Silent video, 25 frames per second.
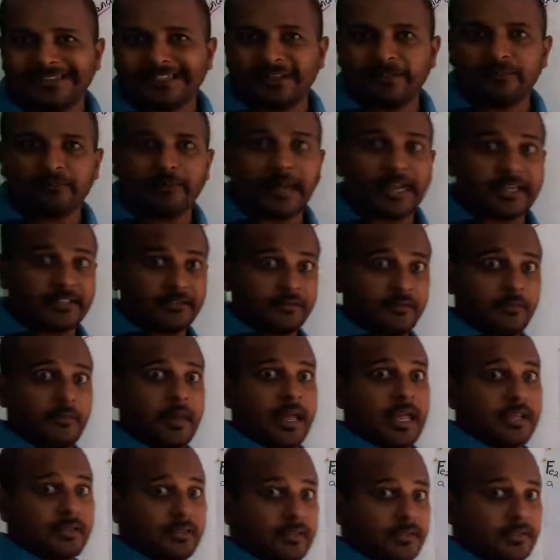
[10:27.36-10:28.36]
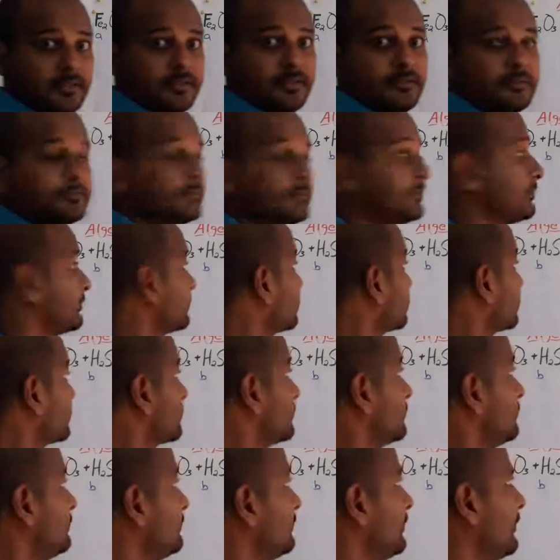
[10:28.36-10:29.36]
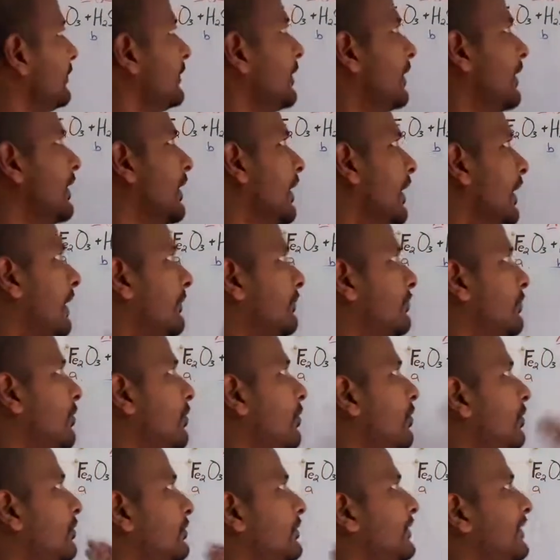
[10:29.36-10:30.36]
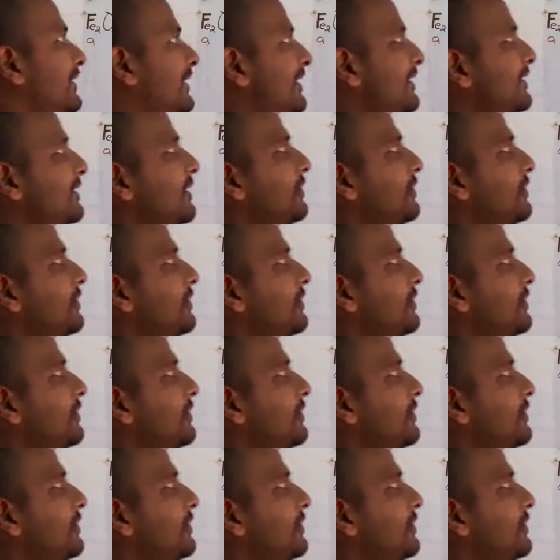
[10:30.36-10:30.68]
the maximum mass? Of course it is